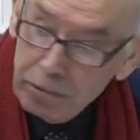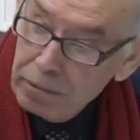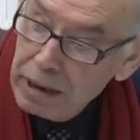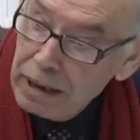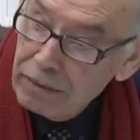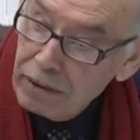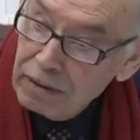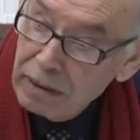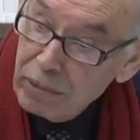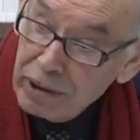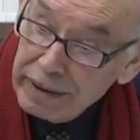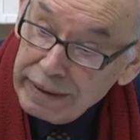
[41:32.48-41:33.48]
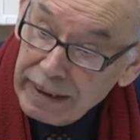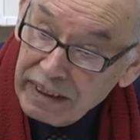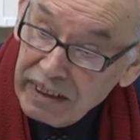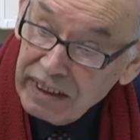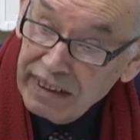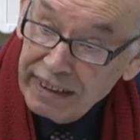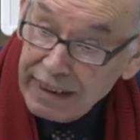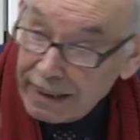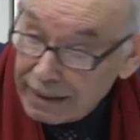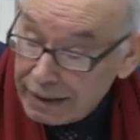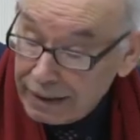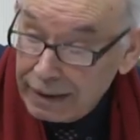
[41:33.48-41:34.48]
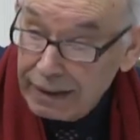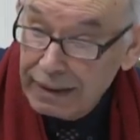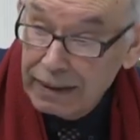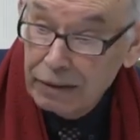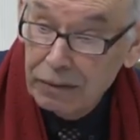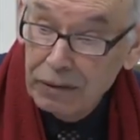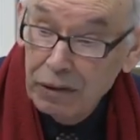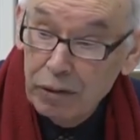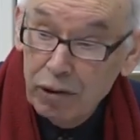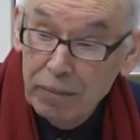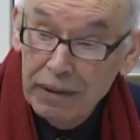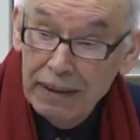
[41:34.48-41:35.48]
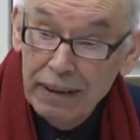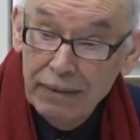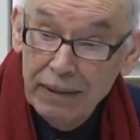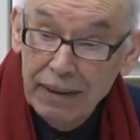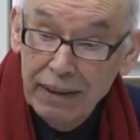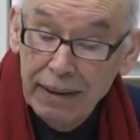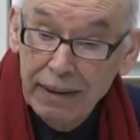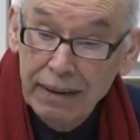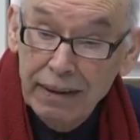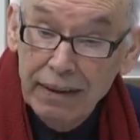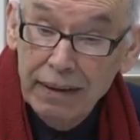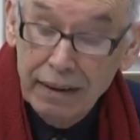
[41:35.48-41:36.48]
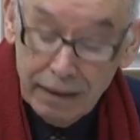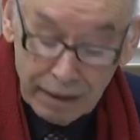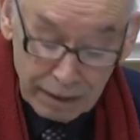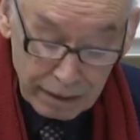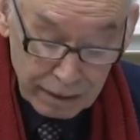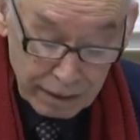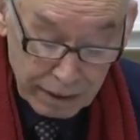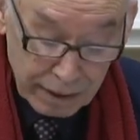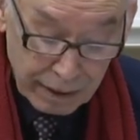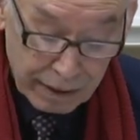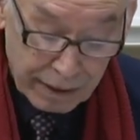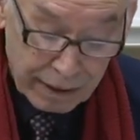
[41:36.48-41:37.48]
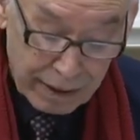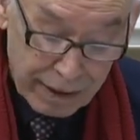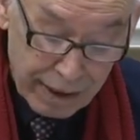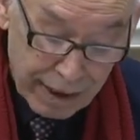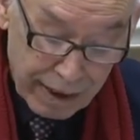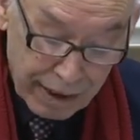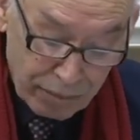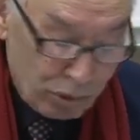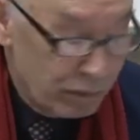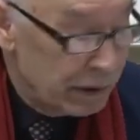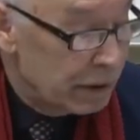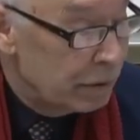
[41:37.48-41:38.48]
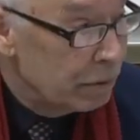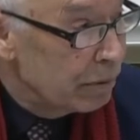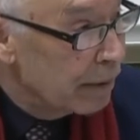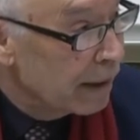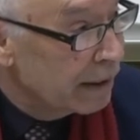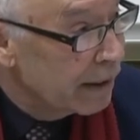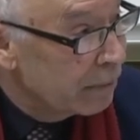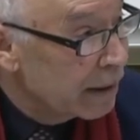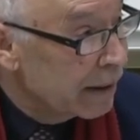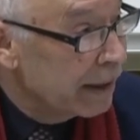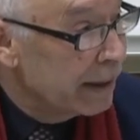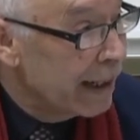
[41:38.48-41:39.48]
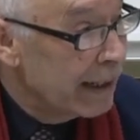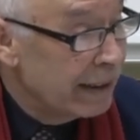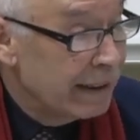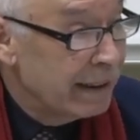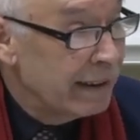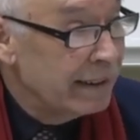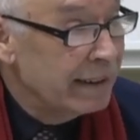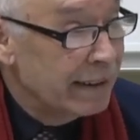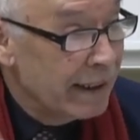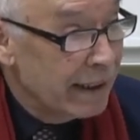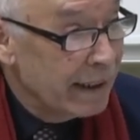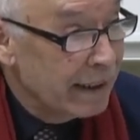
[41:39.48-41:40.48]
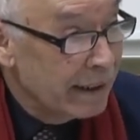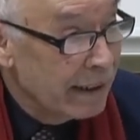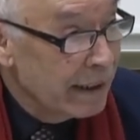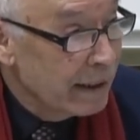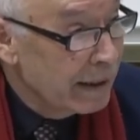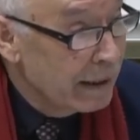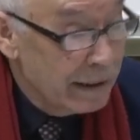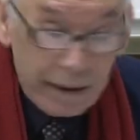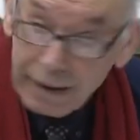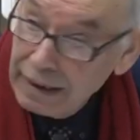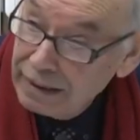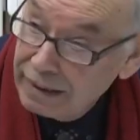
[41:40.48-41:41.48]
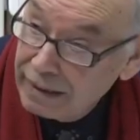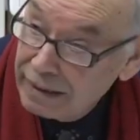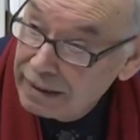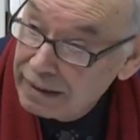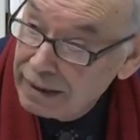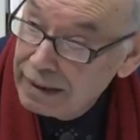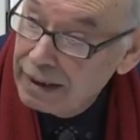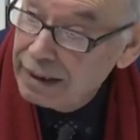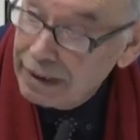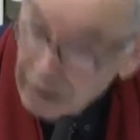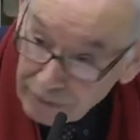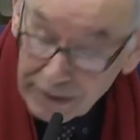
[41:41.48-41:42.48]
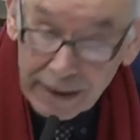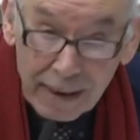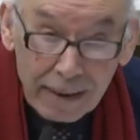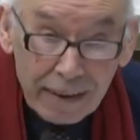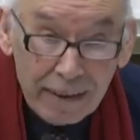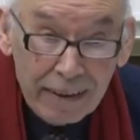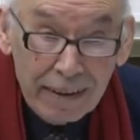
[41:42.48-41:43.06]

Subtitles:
wave of democratization started in East of Europe in the 70s, and then moved to Latin America in the 80s, then in the 90s in Africa.